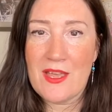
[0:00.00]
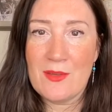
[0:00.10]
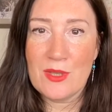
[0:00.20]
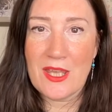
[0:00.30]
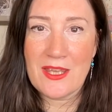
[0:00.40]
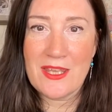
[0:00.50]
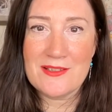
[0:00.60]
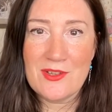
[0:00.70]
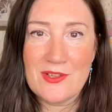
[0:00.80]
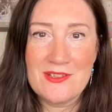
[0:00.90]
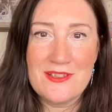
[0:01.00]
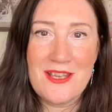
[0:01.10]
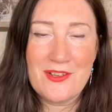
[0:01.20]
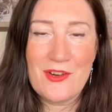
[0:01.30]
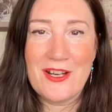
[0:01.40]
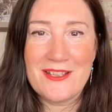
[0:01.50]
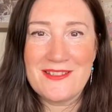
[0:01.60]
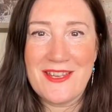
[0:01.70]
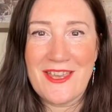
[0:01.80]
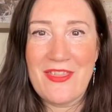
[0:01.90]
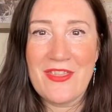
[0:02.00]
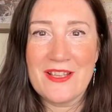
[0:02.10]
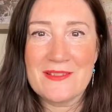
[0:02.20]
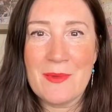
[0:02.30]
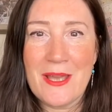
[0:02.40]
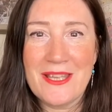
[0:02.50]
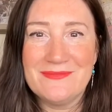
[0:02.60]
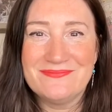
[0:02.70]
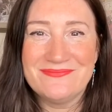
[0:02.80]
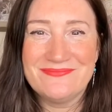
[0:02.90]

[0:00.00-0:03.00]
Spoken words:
and we'll get kickstarted then. All right, take care. Thanks. Bye-bye.